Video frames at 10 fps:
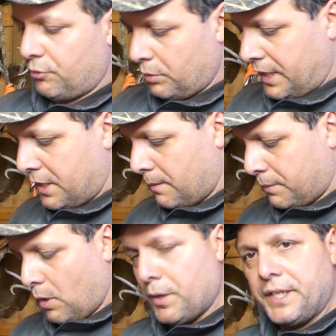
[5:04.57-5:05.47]
would end up
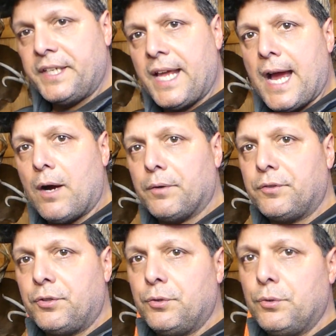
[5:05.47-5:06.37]
going down
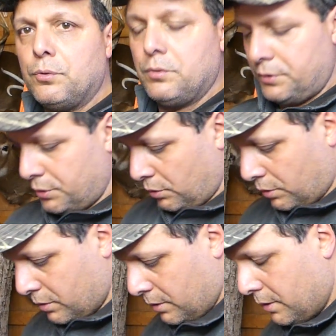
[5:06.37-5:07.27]
to
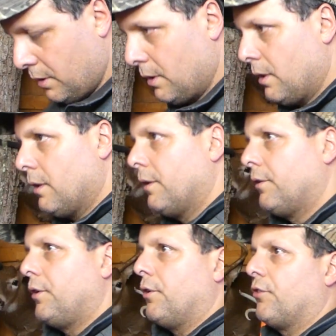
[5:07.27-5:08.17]

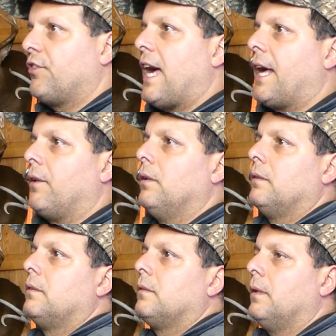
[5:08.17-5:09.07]
your saddle.
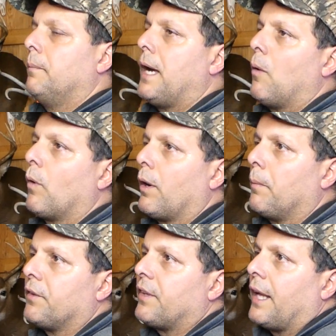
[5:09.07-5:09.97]
I'm not wearing
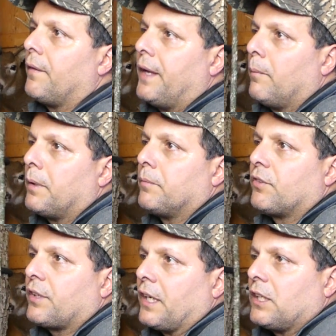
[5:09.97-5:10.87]
my saddle now, but I'm
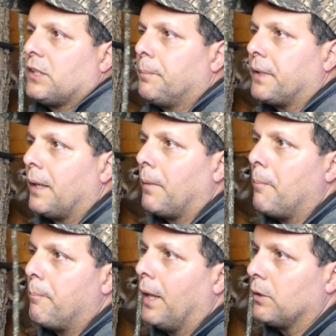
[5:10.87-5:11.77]
just going to clip it on my
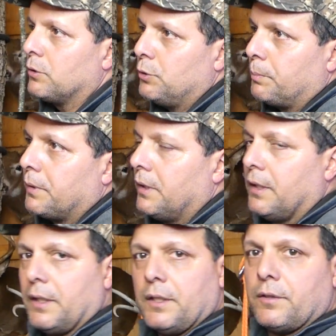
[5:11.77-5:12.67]
belt loop
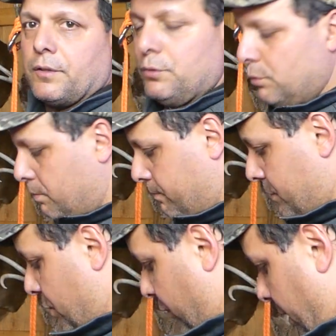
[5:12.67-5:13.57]
to just